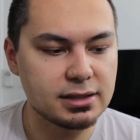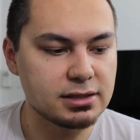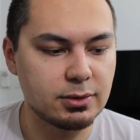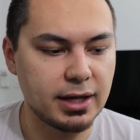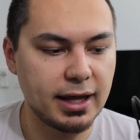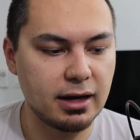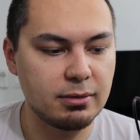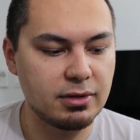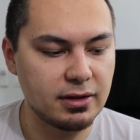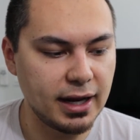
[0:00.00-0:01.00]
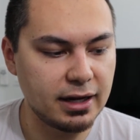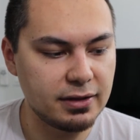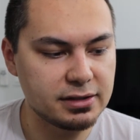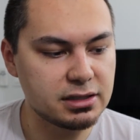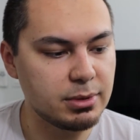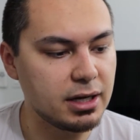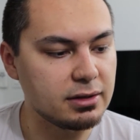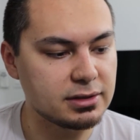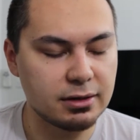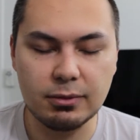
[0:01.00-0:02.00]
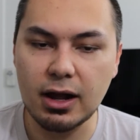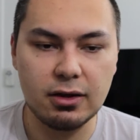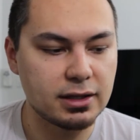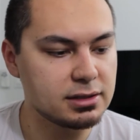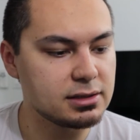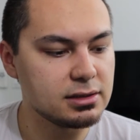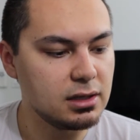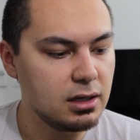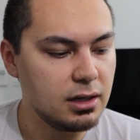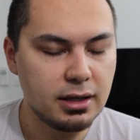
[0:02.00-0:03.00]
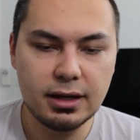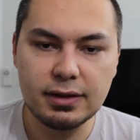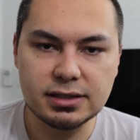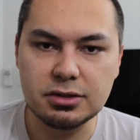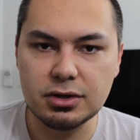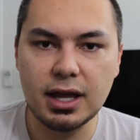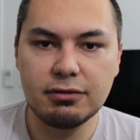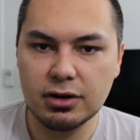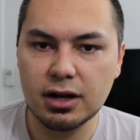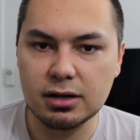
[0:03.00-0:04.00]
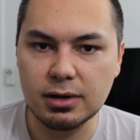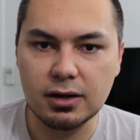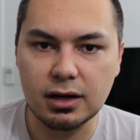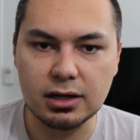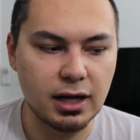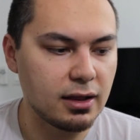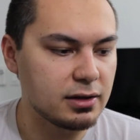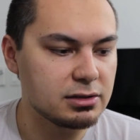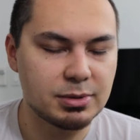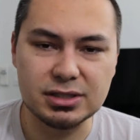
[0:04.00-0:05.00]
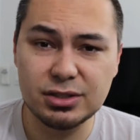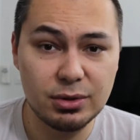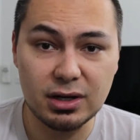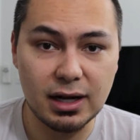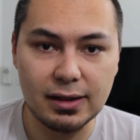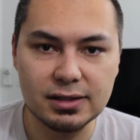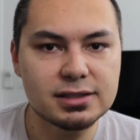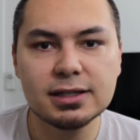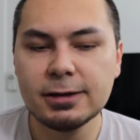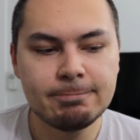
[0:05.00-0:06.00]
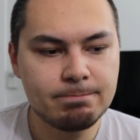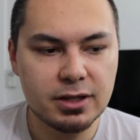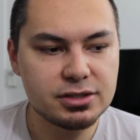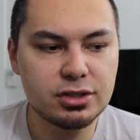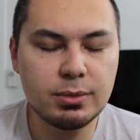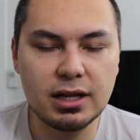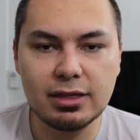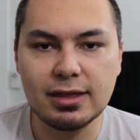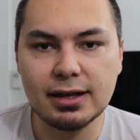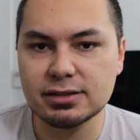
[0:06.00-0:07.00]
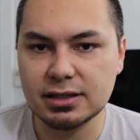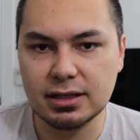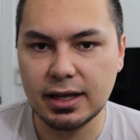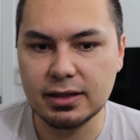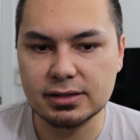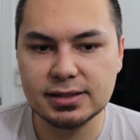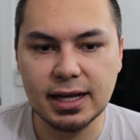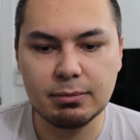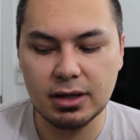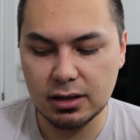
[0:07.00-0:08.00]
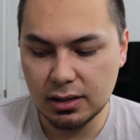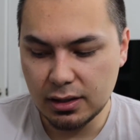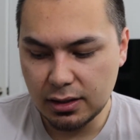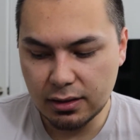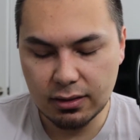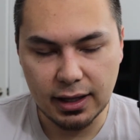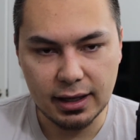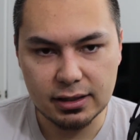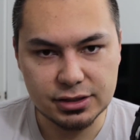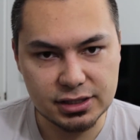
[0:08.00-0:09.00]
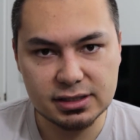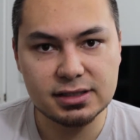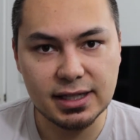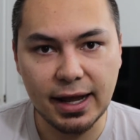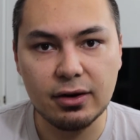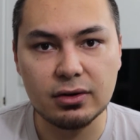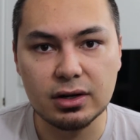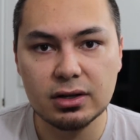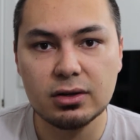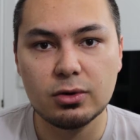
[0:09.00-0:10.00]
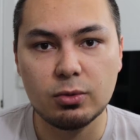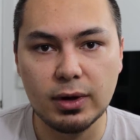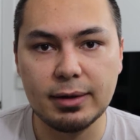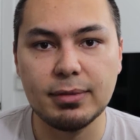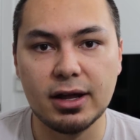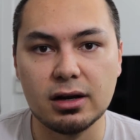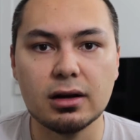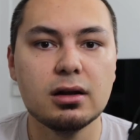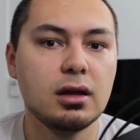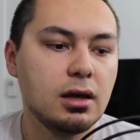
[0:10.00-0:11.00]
and someone handed these to me and I was like, wow, that's, you know, they sound okay for $100, but $200, there's too many things in the segment that just sound way better.